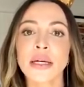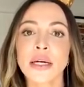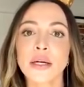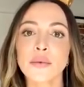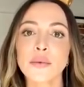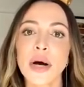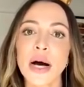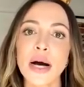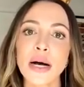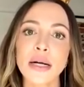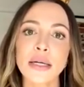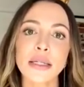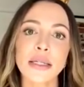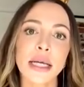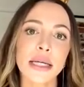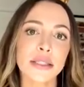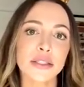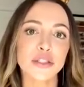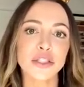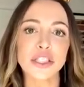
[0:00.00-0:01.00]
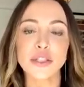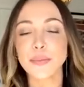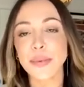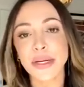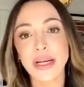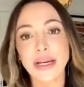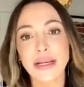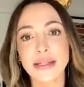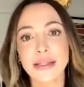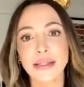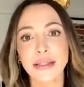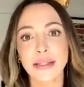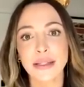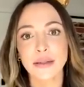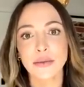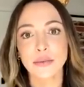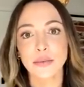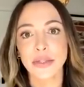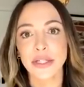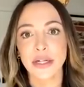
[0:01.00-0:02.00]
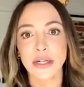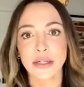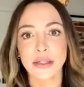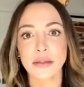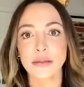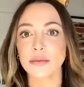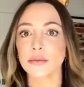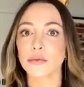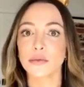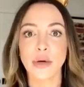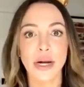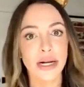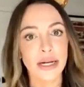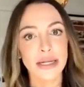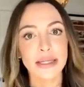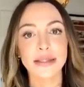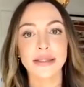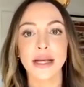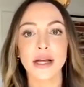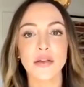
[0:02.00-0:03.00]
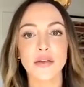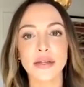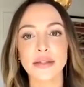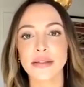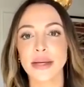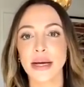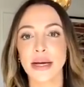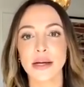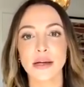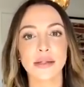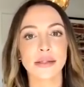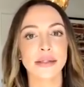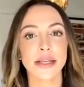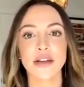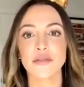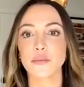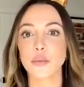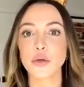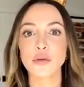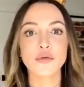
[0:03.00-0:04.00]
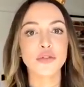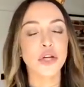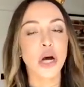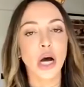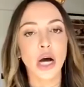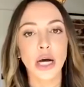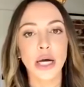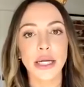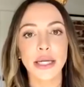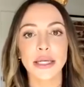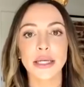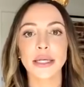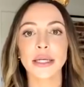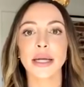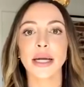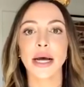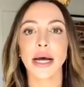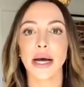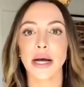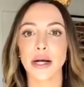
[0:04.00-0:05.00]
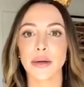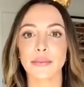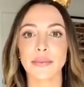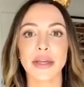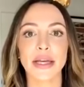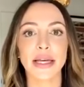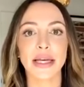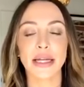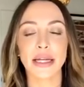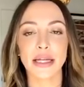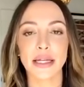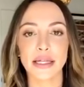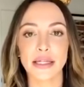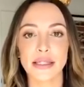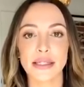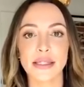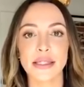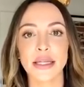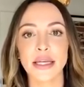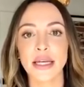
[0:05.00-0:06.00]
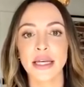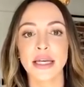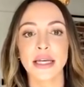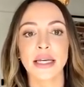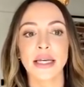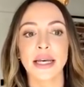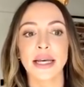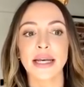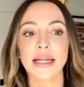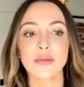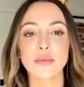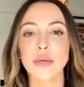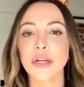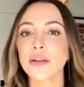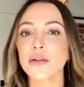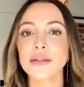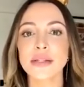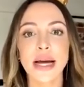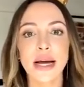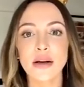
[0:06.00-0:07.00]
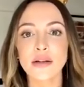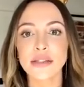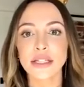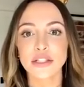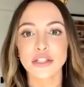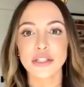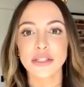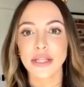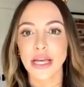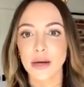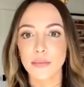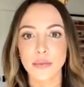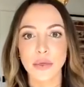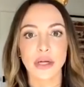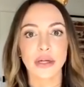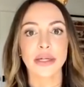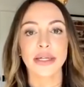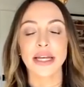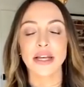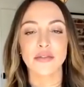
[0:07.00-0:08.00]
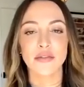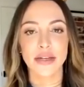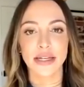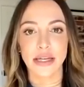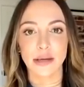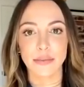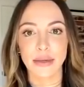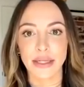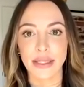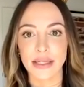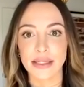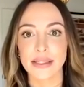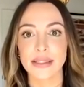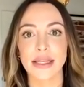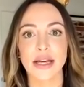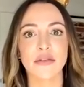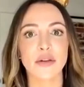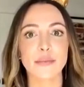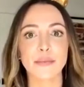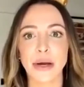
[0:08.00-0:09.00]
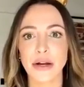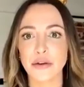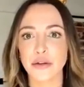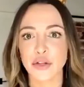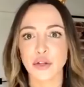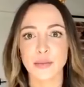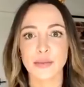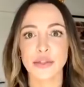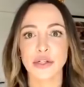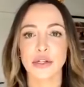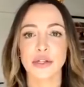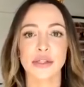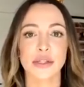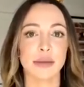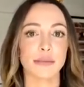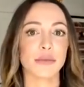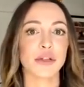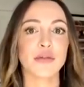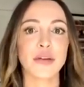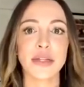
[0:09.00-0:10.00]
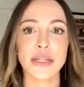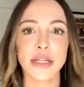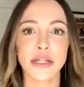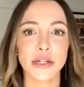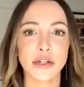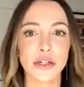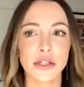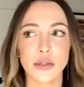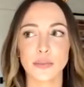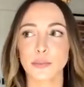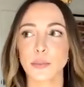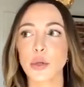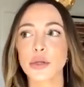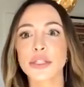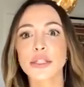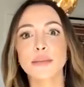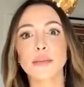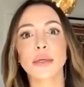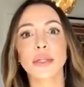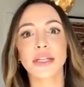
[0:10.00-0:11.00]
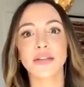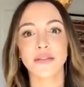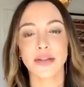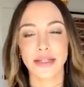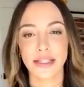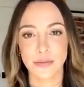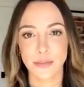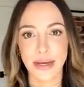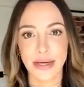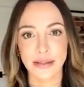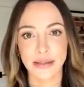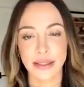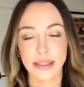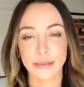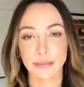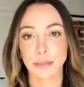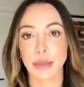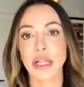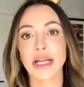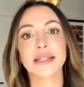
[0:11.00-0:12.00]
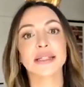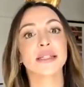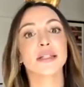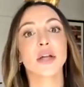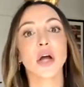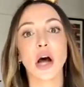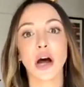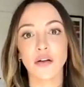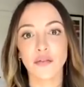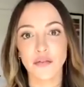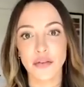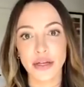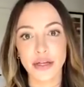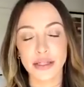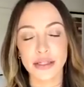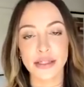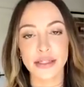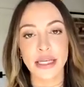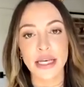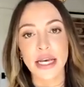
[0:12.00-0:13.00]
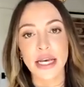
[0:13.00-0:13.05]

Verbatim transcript: Well, just because you know we are ready to sell this house, they've moved on. Um, it is it's one of those houses that just kept on giving. I mean, it's seven bedrooms. There's a movie theater, multiple living spaces, plus an office.